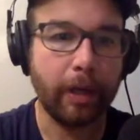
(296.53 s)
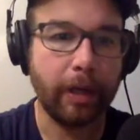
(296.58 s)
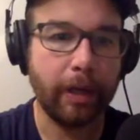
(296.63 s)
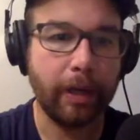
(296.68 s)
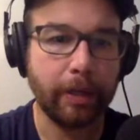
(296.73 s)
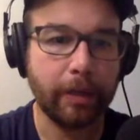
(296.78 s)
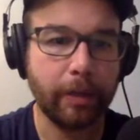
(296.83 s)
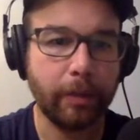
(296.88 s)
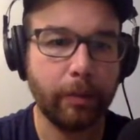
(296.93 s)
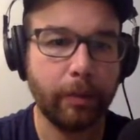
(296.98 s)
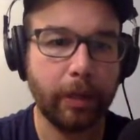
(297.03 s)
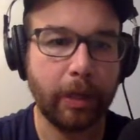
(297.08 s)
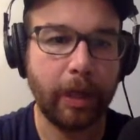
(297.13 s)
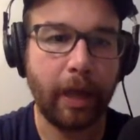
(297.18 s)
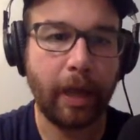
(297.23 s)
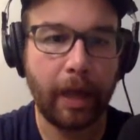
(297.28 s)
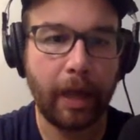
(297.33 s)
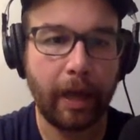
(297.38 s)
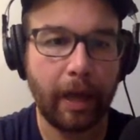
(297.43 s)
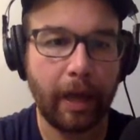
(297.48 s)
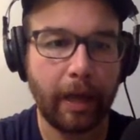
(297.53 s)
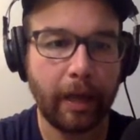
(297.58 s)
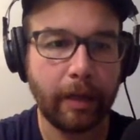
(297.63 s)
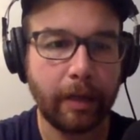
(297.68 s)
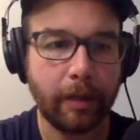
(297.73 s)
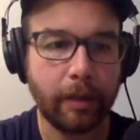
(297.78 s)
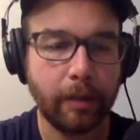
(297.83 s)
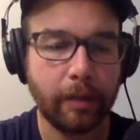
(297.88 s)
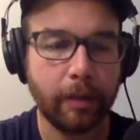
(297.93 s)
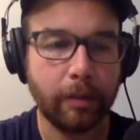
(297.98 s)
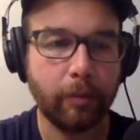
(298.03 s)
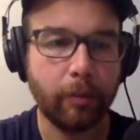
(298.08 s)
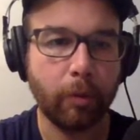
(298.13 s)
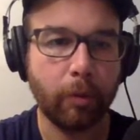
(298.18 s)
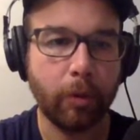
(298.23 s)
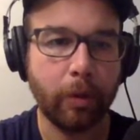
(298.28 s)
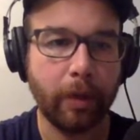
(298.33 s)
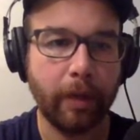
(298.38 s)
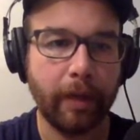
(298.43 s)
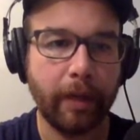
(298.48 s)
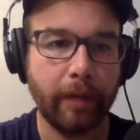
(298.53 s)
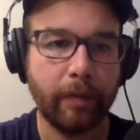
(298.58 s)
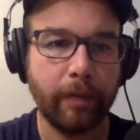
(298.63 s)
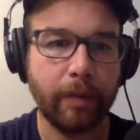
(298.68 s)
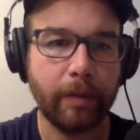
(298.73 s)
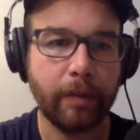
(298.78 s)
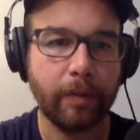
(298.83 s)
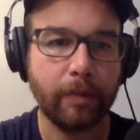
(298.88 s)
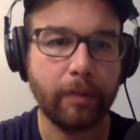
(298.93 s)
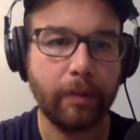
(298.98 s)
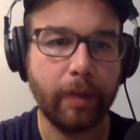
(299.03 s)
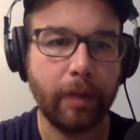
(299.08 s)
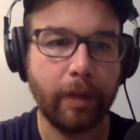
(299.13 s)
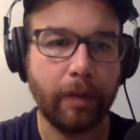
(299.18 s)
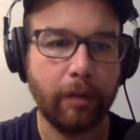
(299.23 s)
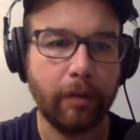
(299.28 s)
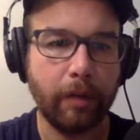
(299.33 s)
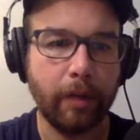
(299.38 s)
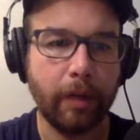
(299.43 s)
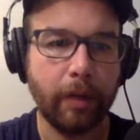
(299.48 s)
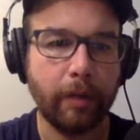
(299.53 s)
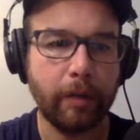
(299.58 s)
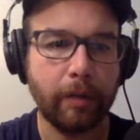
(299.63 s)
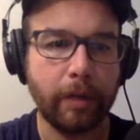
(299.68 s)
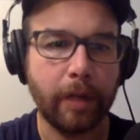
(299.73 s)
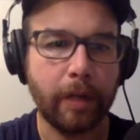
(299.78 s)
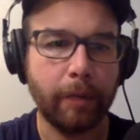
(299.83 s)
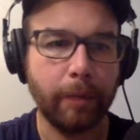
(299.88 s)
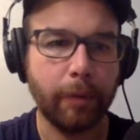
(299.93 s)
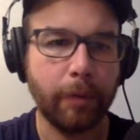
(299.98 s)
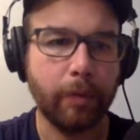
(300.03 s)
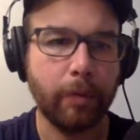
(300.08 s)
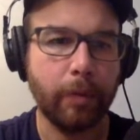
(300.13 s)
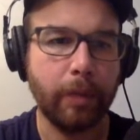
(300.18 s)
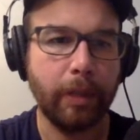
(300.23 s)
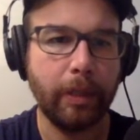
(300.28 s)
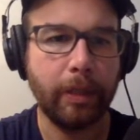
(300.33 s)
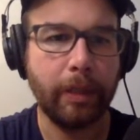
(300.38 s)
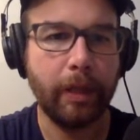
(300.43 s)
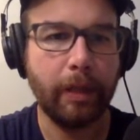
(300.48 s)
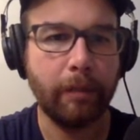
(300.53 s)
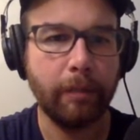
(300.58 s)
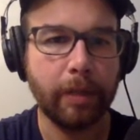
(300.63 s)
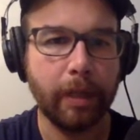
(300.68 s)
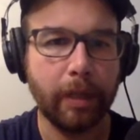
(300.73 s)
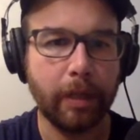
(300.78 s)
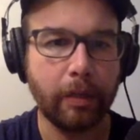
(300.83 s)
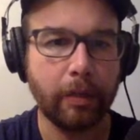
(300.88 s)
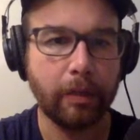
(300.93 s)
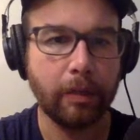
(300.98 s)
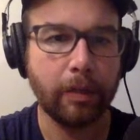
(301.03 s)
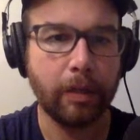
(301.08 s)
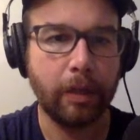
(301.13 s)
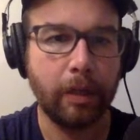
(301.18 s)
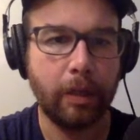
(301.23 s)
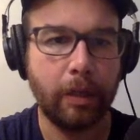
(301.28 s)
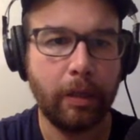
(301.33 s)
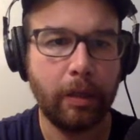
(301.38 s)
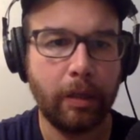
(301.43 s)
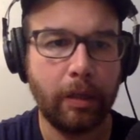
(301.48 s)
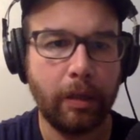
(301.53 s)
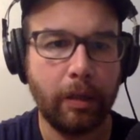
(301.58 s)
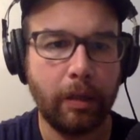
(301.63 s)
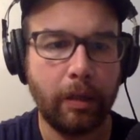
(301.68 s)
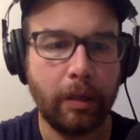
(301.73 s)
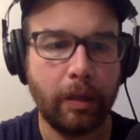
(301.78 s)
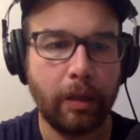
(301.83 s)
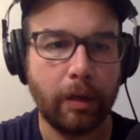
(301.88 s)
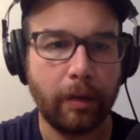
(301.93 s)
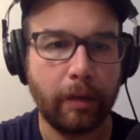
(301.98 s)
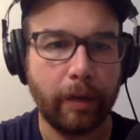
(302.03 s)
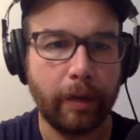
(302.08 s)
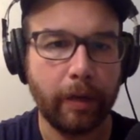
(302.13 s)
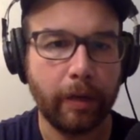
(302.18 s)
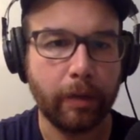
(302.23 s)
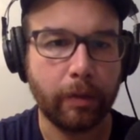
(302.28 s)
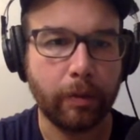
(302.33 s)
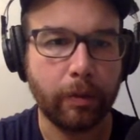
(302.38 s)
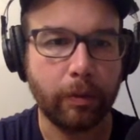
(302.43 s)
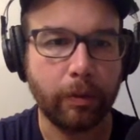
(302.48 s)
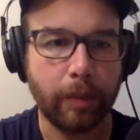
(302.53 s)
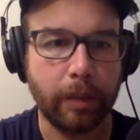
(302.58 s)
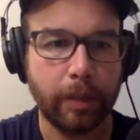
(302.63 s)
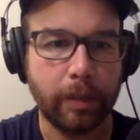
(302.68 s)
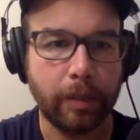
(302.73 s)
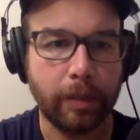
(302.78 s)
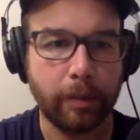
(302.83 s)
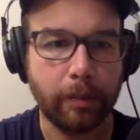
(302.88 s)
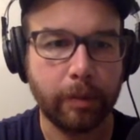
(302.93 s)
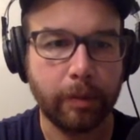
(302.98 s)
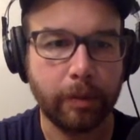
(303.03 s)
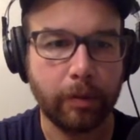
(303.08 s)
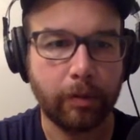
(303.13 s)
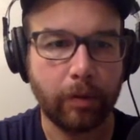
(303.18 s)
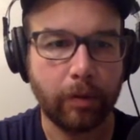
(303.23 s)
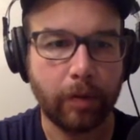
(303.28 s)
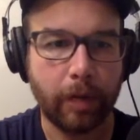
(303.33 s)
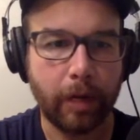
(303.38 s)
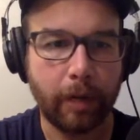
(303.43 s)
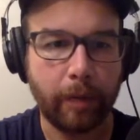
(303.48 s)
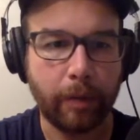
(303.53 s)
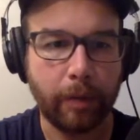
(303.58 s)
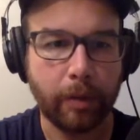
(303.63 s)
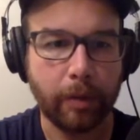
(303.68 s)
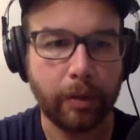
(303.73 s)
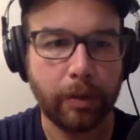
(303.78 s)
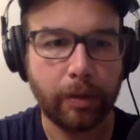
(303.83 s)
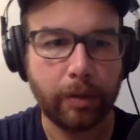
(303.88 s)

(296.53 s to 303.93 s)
I actually want to add some more. I have this Reddit thread of top 20 game titles on Reddit sorted by subscribers.